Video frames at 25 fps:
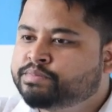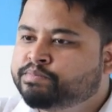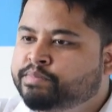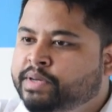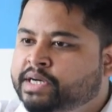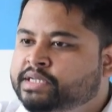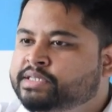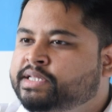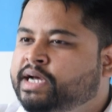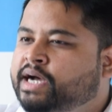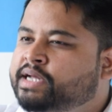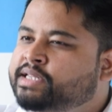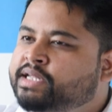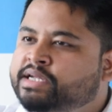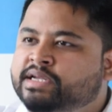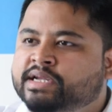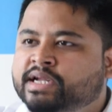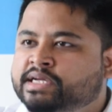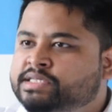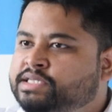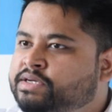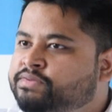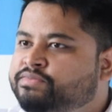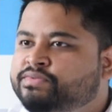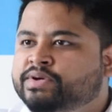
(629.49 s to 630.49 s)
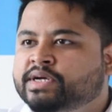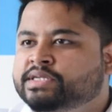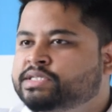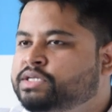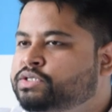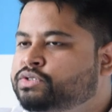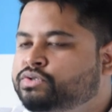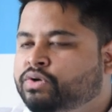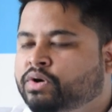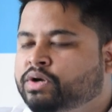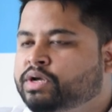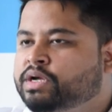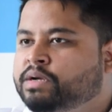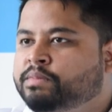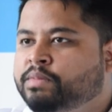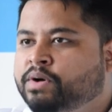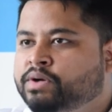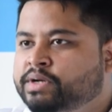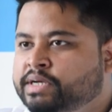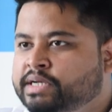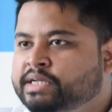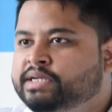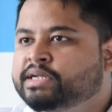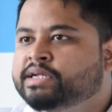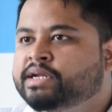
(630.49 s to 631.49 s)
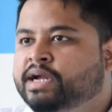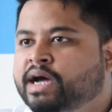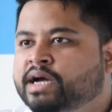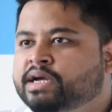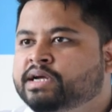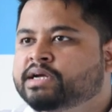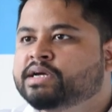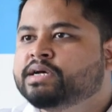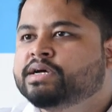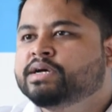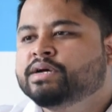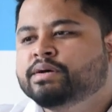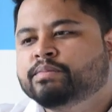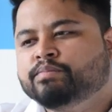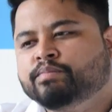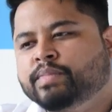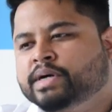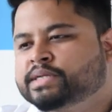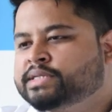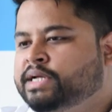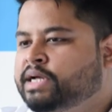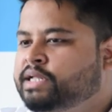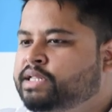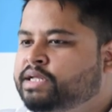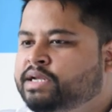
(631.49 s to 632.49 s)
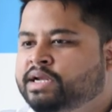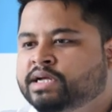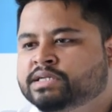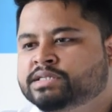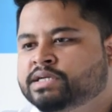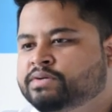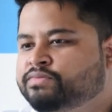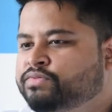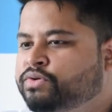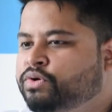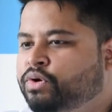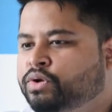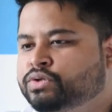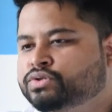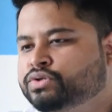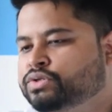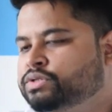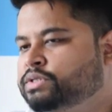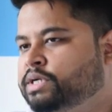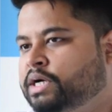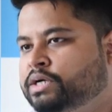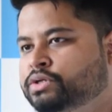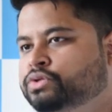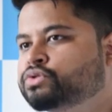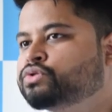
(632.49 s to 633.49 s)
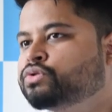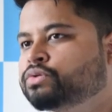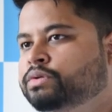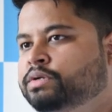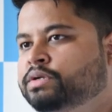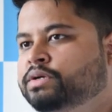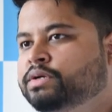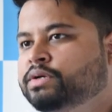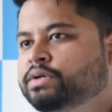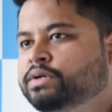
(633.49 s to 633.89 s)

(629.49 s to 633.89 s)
Baghdad and Najaf we are just talking about it in Iraq Baghdad and Najaf will also start soon